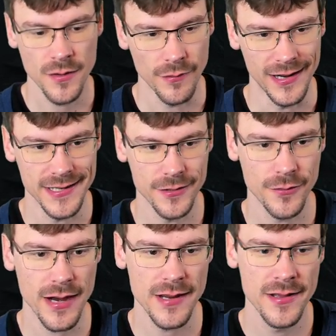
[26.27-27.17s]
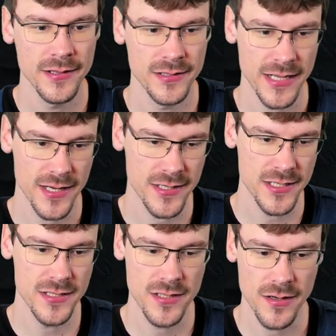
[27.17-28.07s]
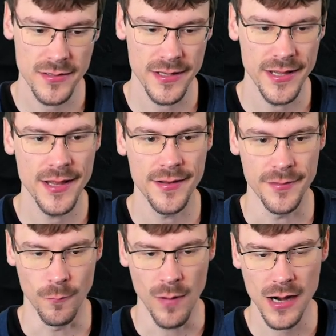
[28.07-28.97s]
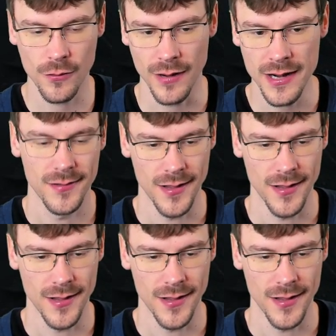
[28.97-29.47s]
Rallying Cry, Challenging Shot and War Cry.